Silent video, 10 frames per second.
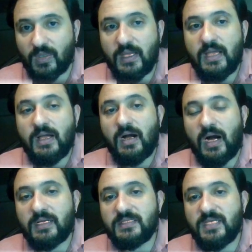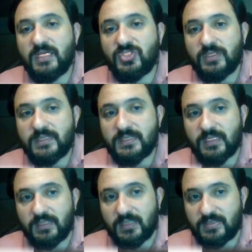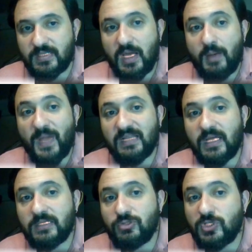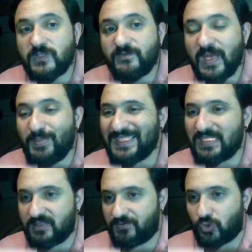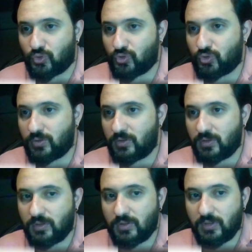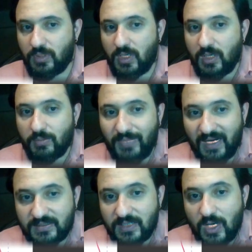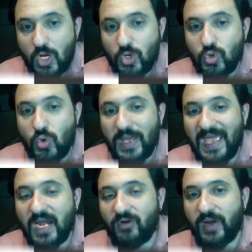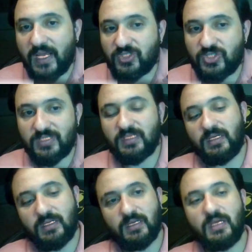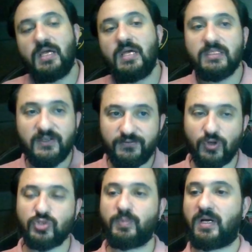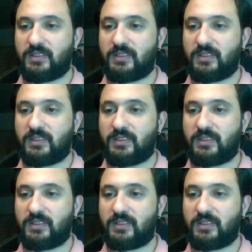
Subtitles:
Architectural studies. Palladio's family refused. But who arranged? The first part,